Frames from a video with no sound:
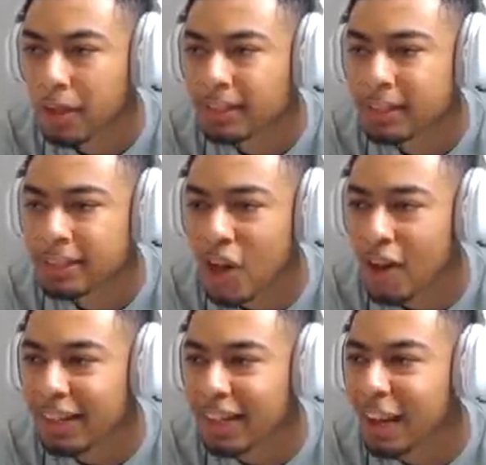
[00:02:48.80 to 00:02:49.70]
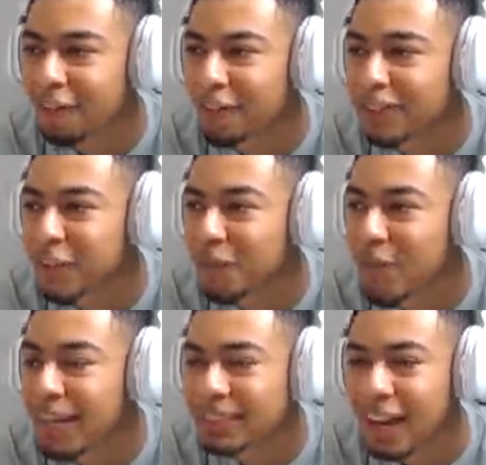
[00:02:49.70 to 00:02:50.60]
Bro, this is not... Uh, for
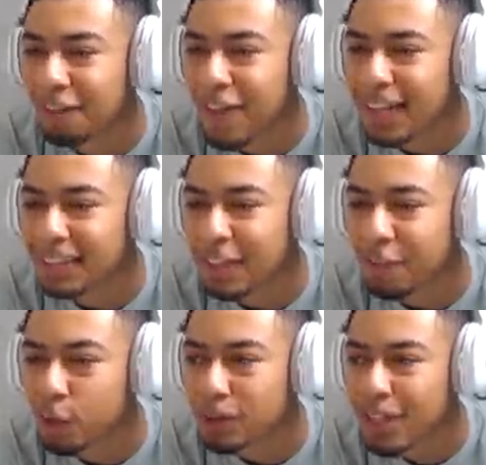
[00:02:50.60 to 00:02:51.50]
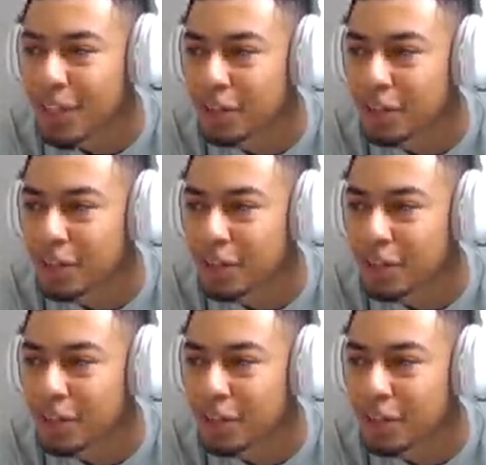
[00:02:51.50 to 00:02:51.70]
some reason, I find this difficult to